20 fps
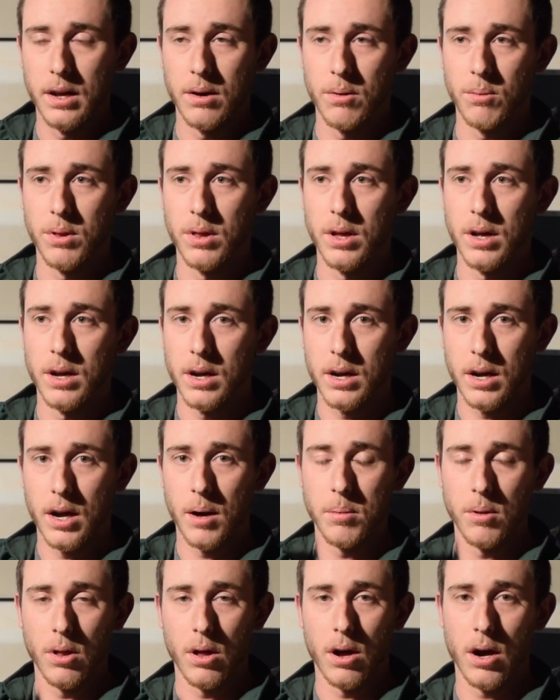with a
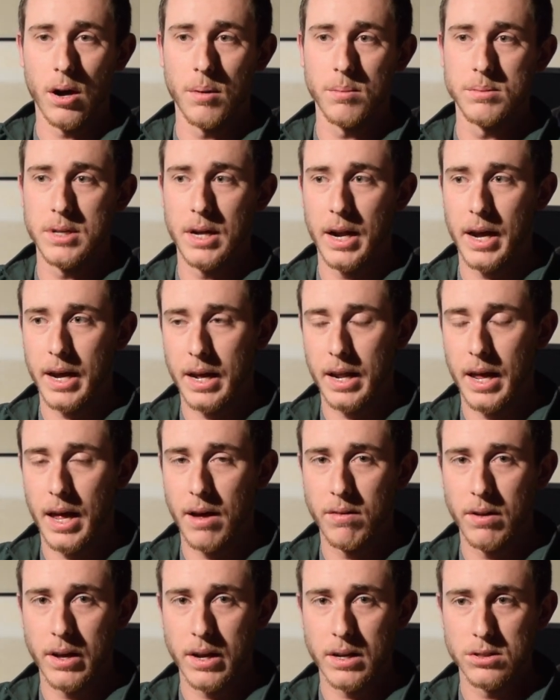couple arms that I can
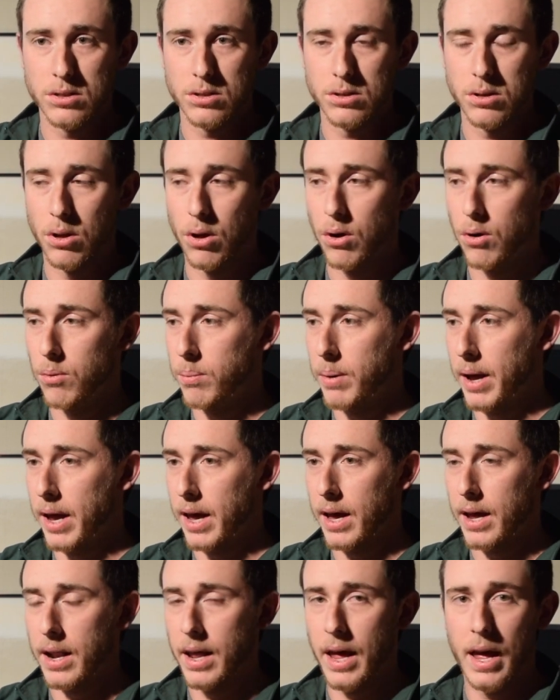have like a slow
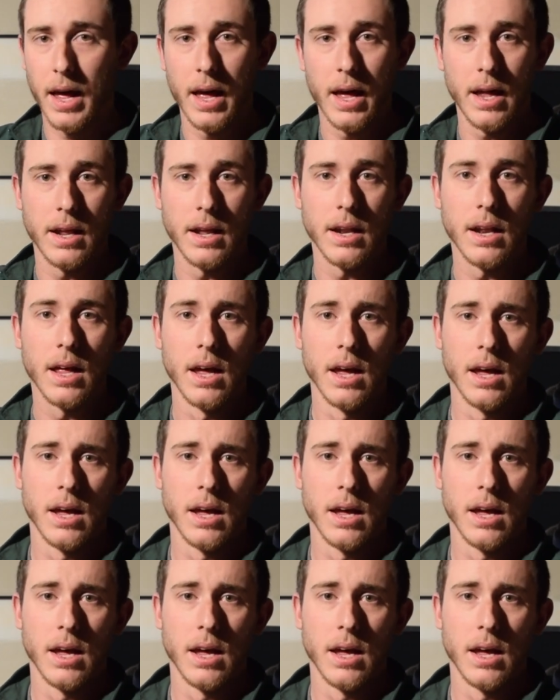pan head and